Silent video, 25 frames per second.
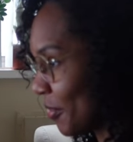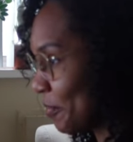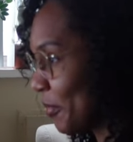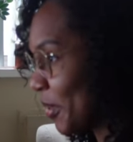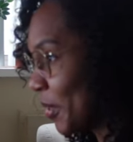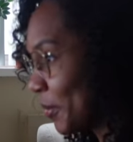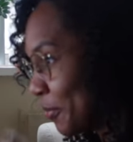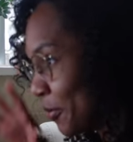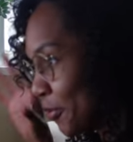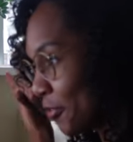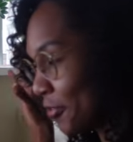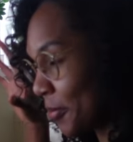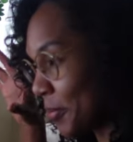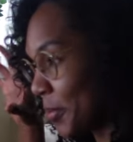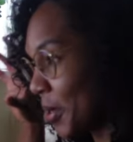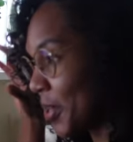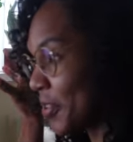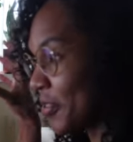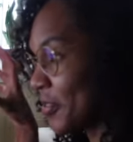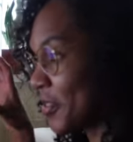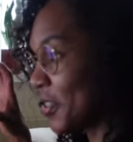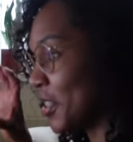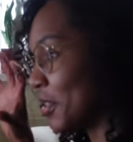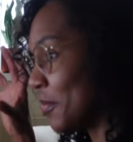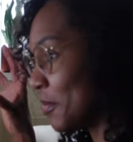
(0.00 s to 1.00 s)
people from
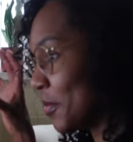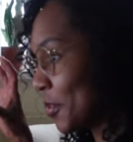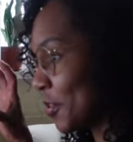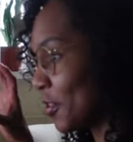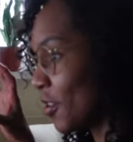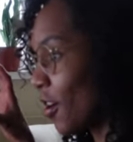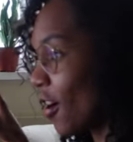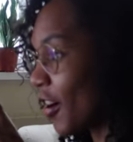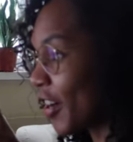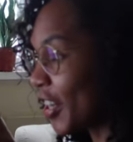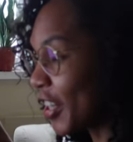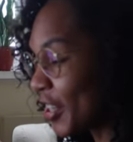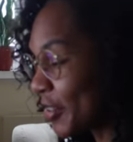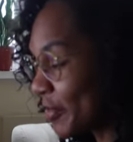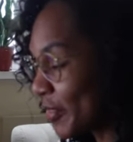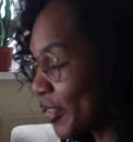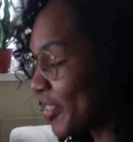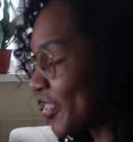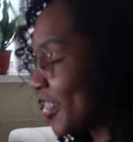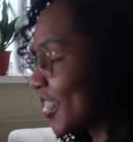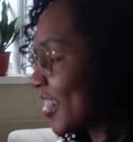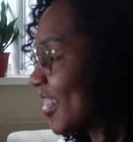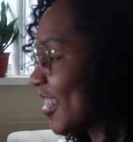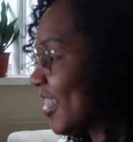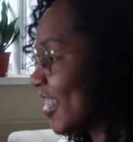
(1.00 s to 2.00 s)
other teams are talking
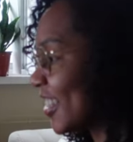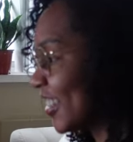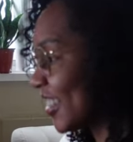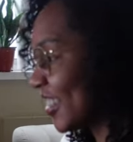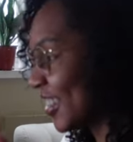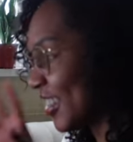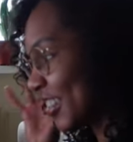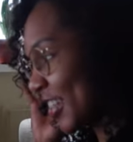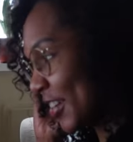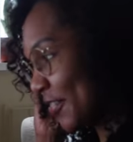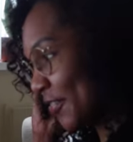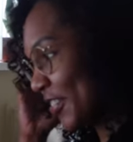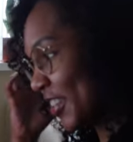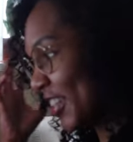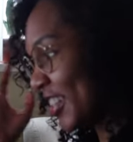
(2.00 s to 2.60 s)
about things because I'm